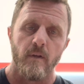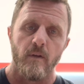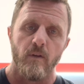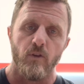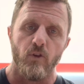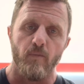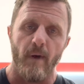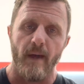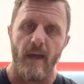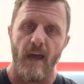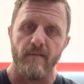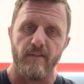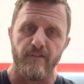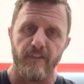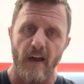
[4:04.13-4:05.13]
You might
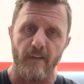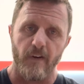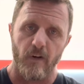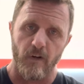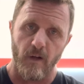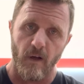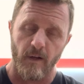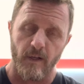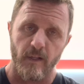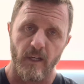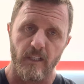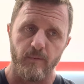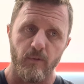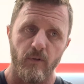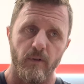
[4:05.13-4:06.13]
have a $500
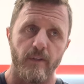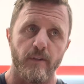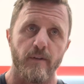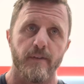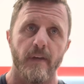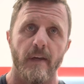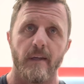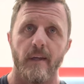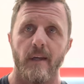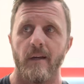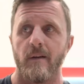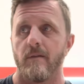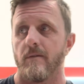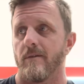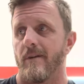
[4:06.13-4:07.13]
deductible and you're
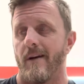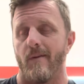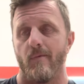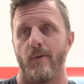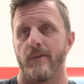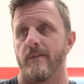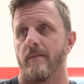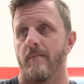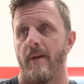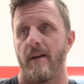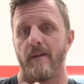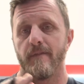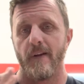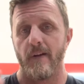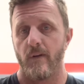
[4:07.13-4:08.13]
thinking, what's it
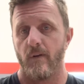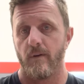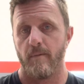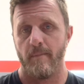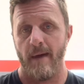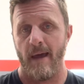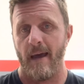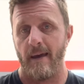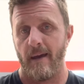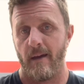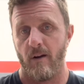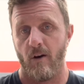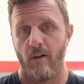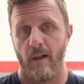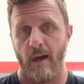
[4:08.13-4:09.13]
matter if I go to Matt
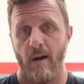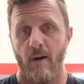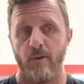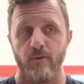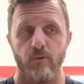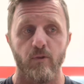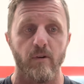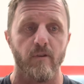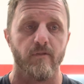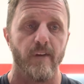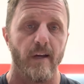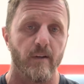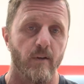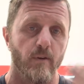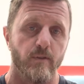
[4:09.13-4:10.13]
at All Out or if
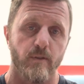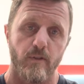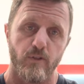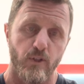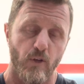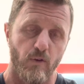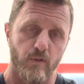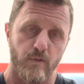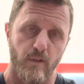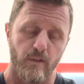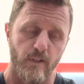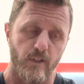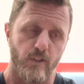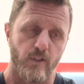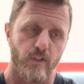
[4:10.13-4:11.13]
I go to Joe's
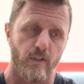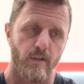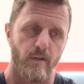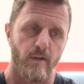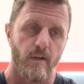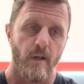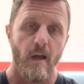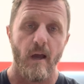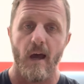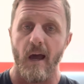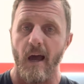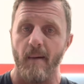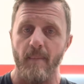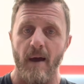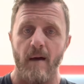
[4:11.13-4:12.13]
Collision Center?
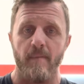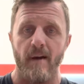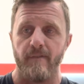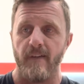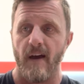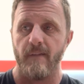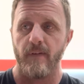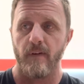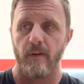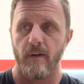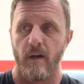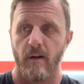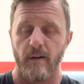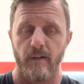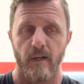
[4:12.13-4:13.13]
I'm out my $500
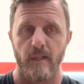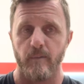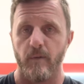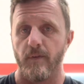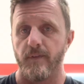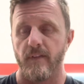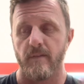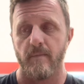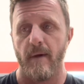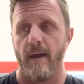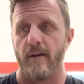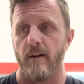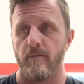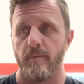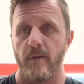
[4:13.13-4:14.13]
deductible. It doesn't
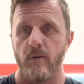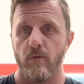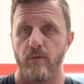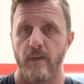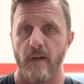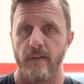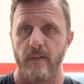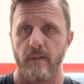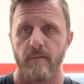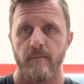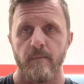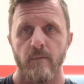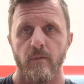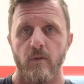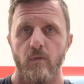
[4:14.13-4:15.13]
matter to me who does it.
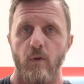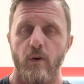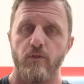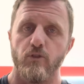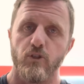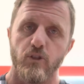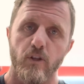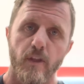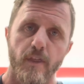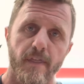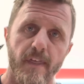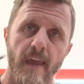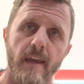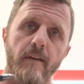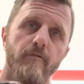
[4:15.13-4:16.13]
Well, you should
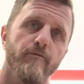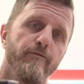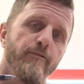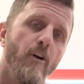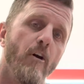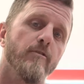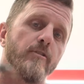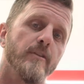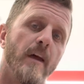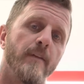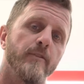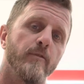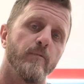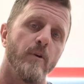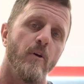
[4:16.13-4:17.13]
think farther
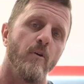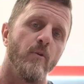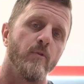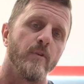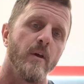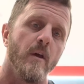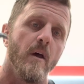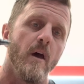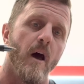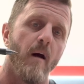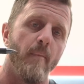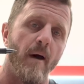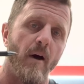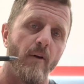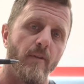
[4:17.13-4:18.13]
down the road
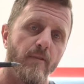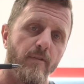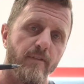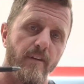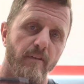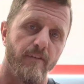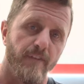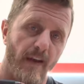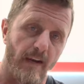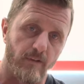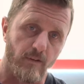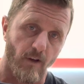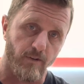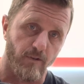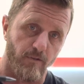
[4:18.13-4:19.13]
about the
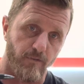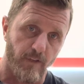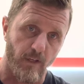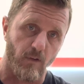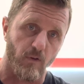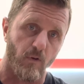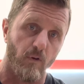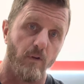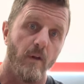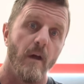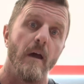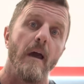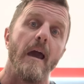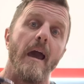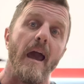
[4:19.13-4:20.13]
effect on your vehicle
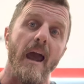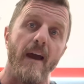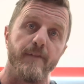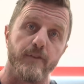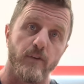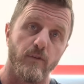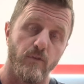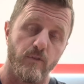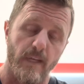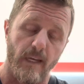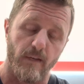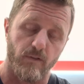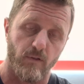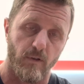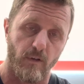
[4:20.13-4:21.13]
after you
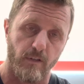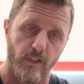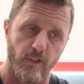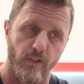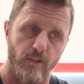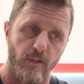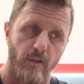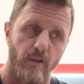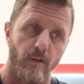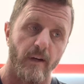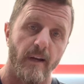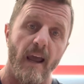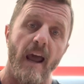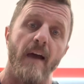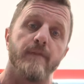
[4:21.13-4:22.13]
take it to a collision center
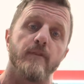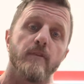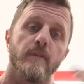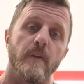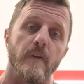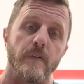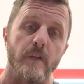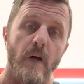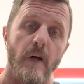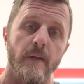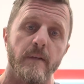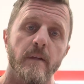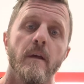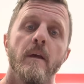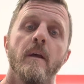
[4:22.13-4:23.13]
and after they're
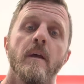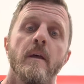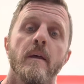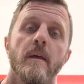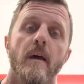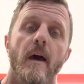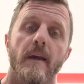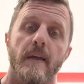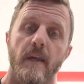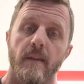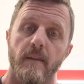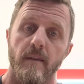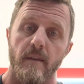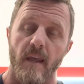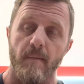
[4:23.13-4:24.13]
done.
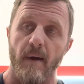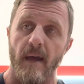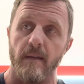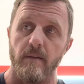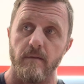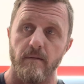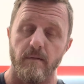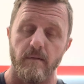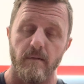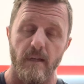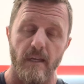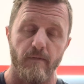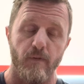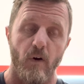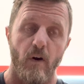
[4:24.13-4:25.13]
Again, they might
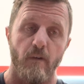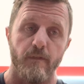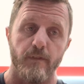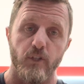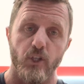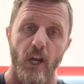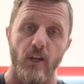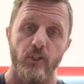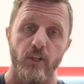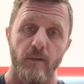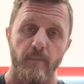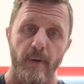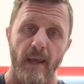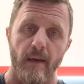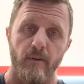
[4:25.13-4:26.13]
involve
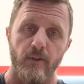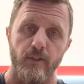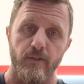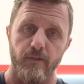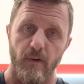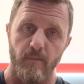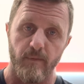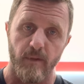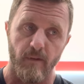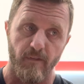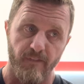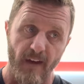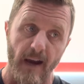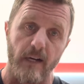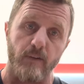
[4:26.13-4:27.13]
changing panels from the
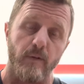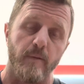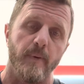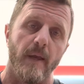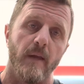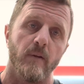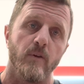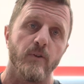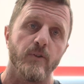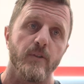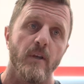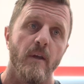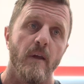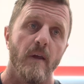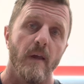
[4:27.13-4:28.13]
factory
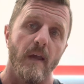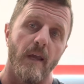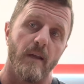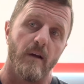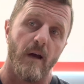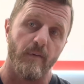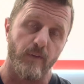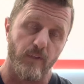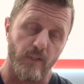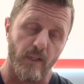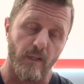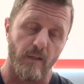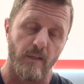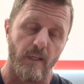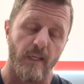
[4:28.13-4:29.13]
panels and
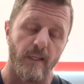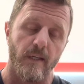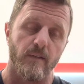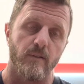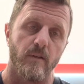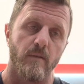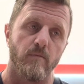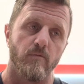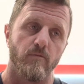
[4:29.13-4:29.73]
obviously getting into